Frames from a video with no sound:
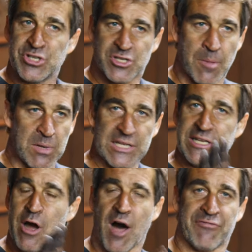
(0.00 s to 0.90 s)
just
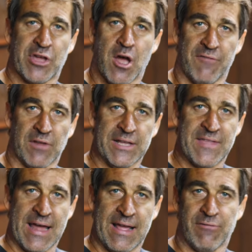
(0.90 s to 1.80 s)
completely off the cuff like
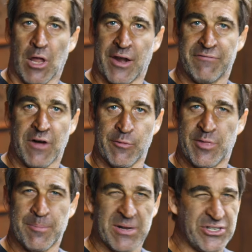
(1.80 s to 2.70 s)
that. I have a lot of fun
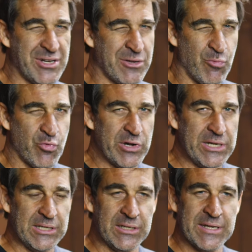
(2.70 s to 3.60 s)
with it, but you can
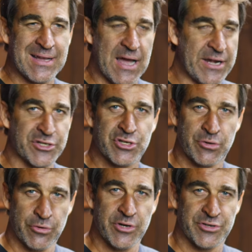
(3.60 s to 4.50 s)
really kind of
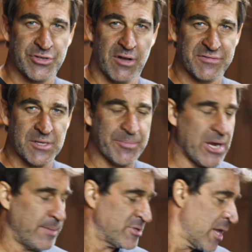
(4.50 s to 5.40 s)
screw yourself sometimes.